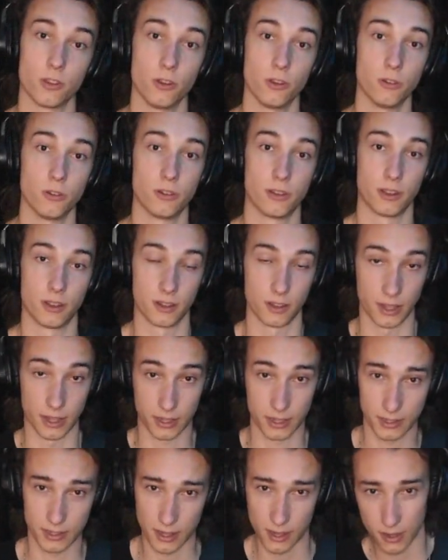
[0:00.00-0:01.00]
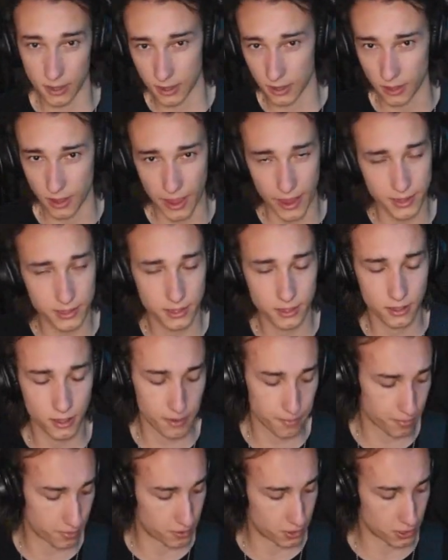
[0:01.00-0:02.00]
So like I said in the
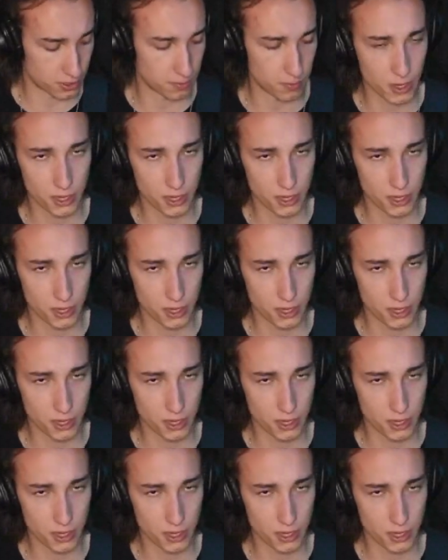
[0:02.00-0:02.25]
last clip,